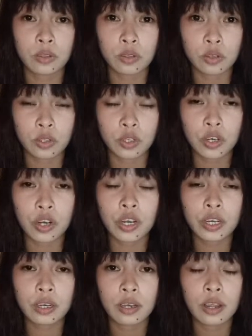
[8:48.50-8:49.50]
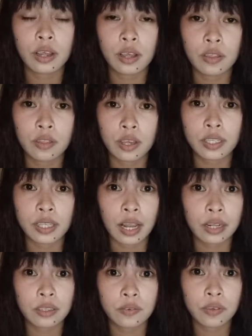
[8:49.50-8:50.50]
to turn this
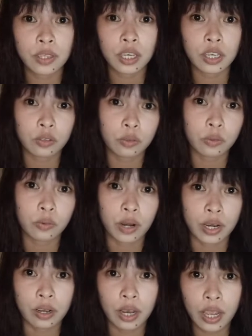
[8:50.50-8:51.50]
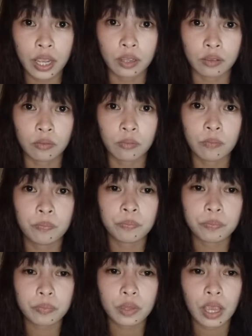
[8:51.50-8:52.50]
selectivity into red lane,
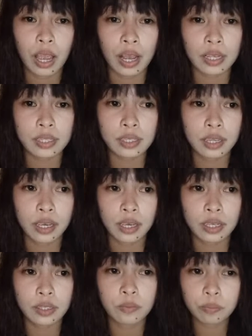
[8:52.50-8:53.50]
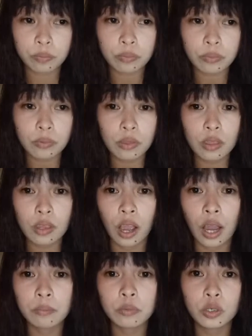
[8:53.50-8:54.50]
as these
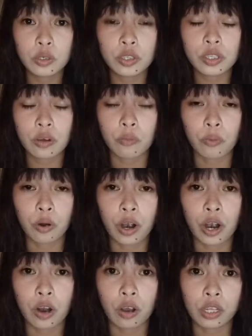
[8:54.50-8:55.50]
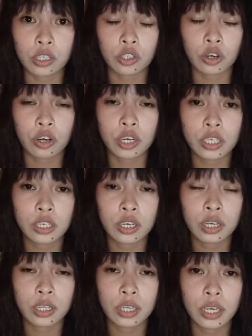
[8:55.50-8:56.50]
goods were
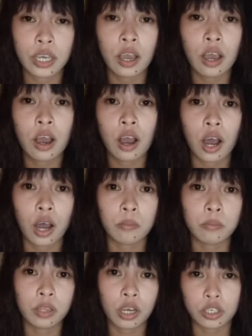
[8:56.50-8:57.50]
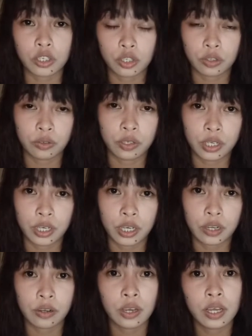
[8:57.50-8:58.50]
electronically blotched to
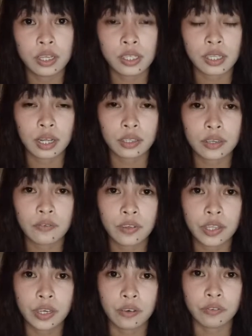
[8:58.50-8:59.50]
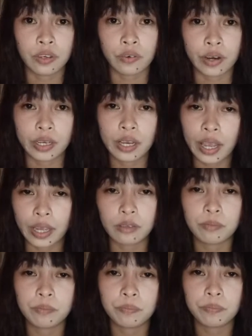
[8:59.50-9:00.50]
the selectivity of the red lane.
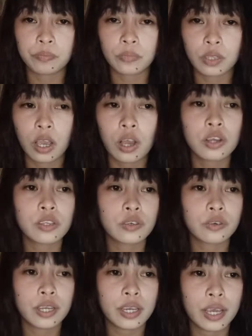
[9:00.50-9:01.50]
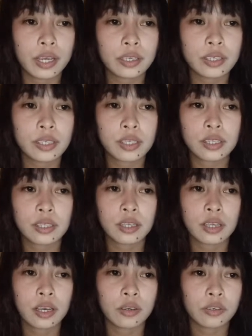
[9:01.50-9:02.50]
So the next
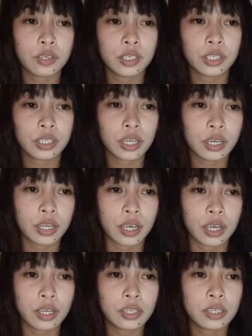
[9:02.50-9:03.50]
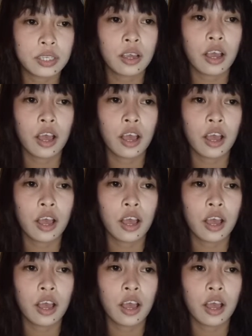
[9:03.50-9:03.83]
condition is